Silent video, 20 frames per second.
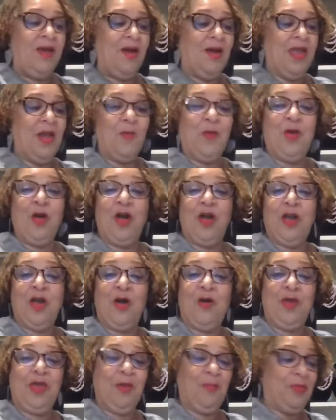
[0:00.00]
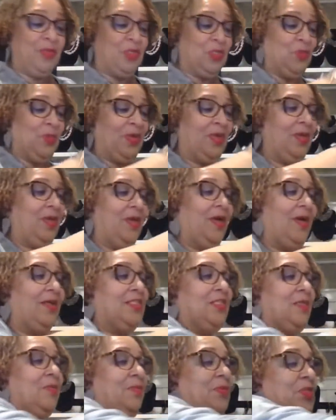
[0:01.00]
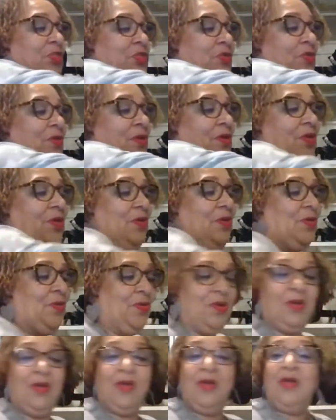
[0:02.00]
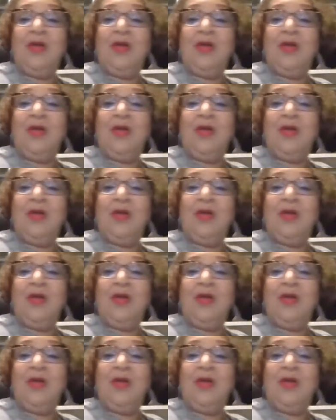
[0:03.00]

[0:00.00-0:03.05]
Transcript: Okay, we're going to go in between, guys. I'm going to be showing you